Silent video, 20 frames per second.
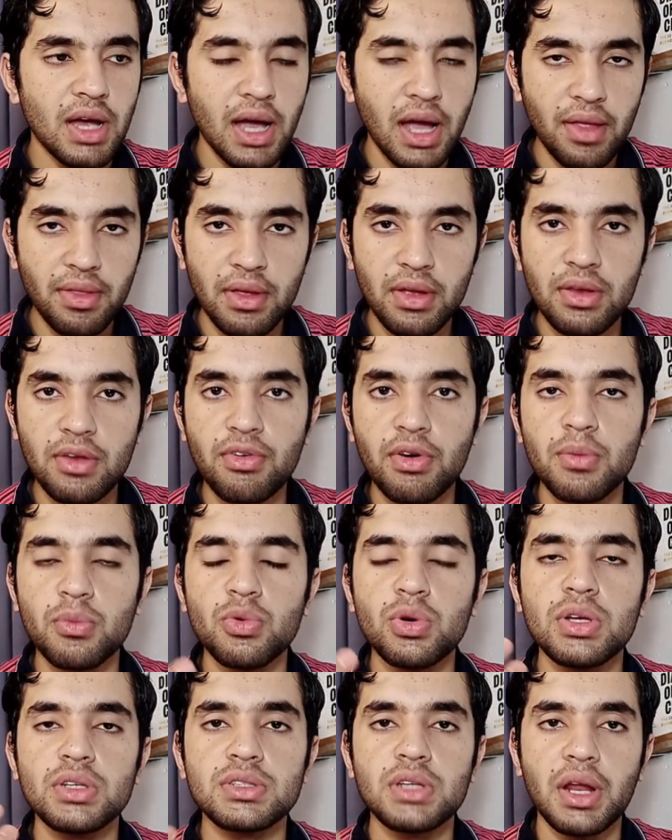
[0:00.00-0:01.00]
I think
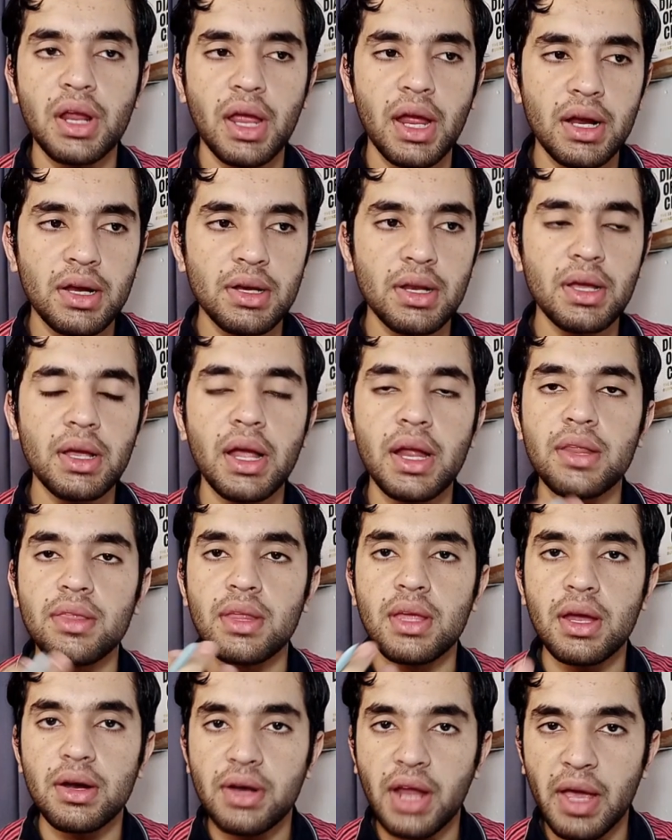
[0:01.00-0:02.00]
formulas are hectic and
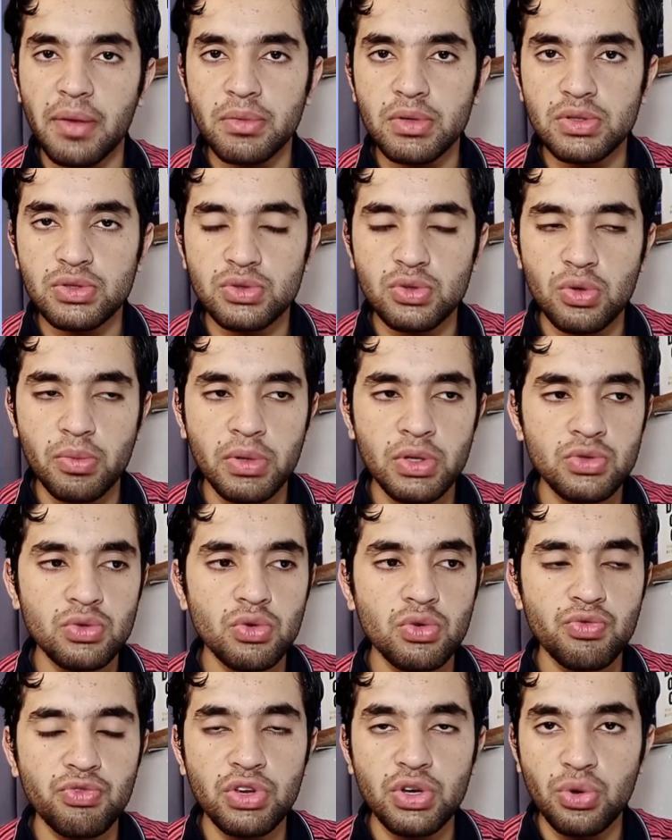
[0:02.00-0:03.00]
they are time consuming,
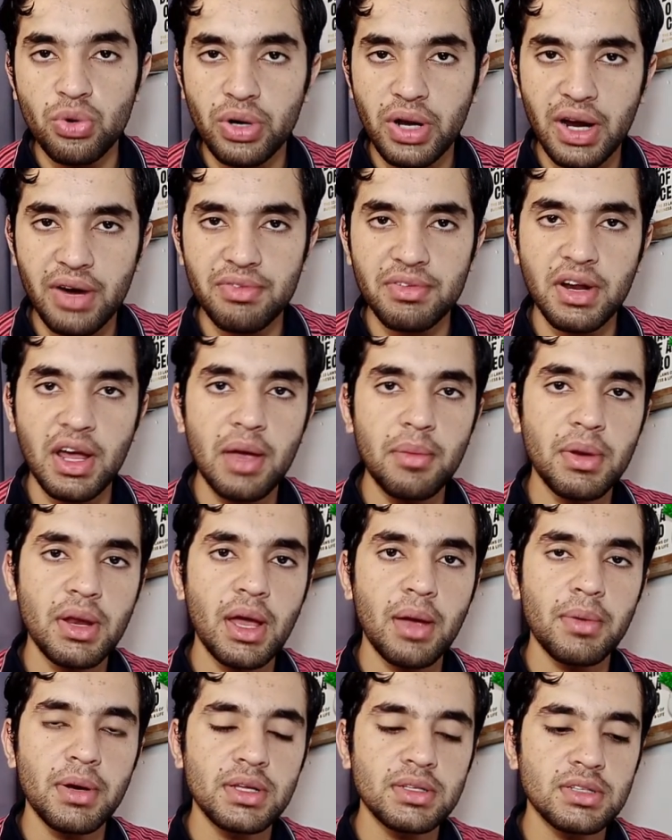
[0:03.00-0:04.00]
so we don't have time in
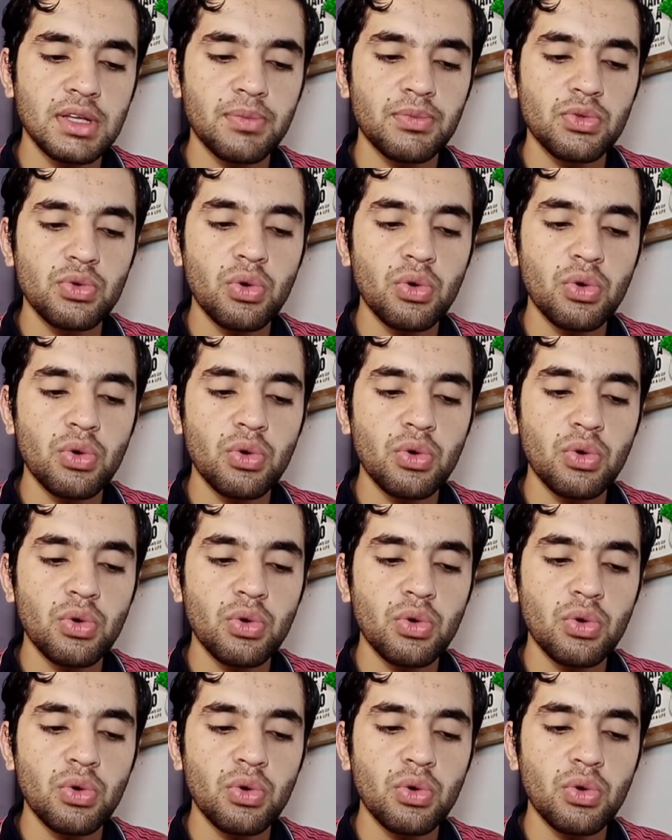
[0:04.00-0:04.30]
IMAT exam.